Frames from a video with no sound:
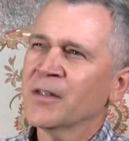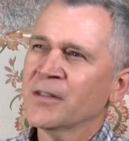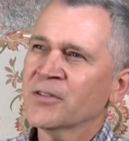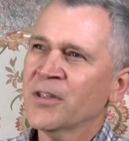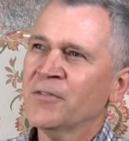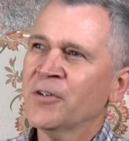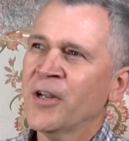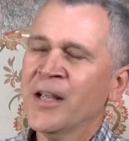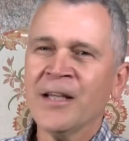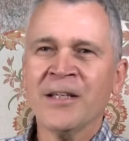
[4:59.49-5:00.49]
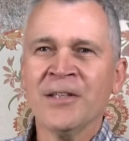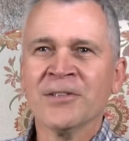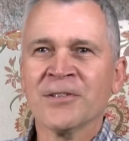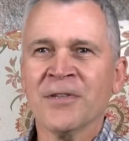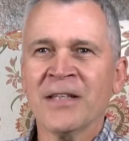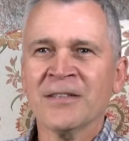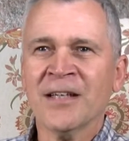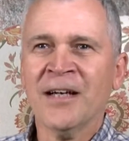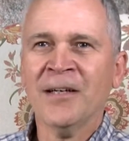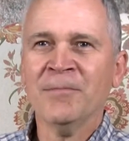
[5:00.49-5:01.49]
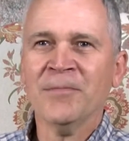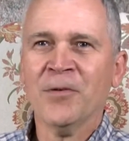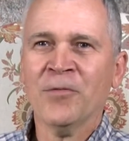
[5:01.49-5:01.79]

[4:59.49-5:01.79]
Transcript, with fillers: seven or eight years of that time,